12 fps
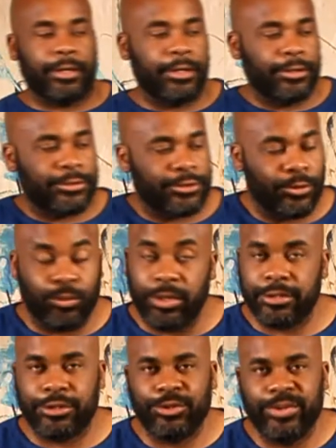So
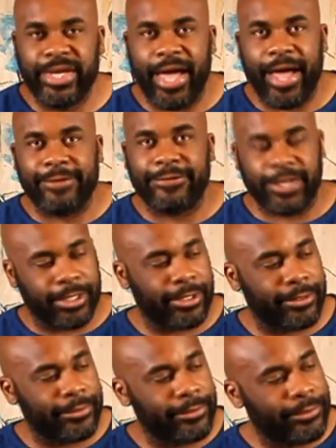what do we have
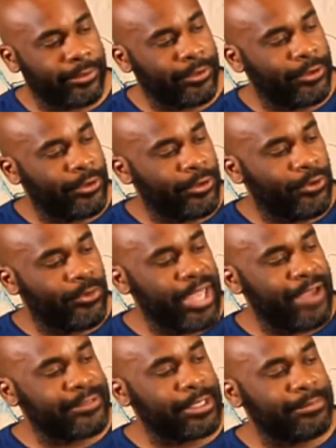here? We
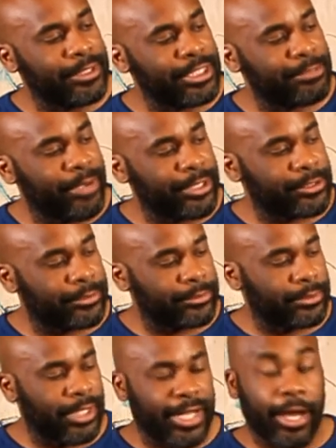have something special,
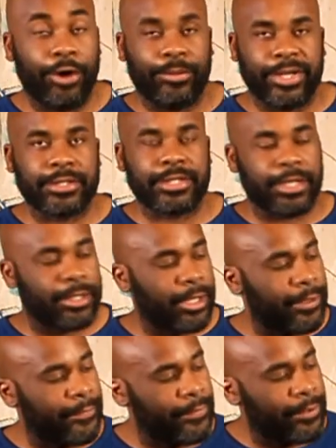and I always say that.